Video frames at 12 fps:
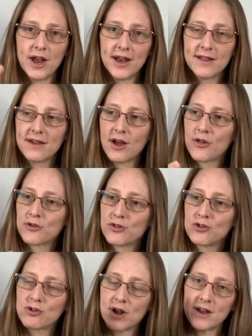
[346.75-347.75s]
anything other
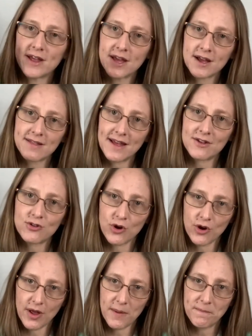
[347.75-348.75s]
than trying to kick that
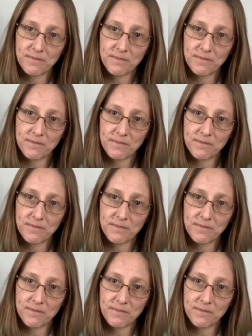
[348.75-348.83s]
target.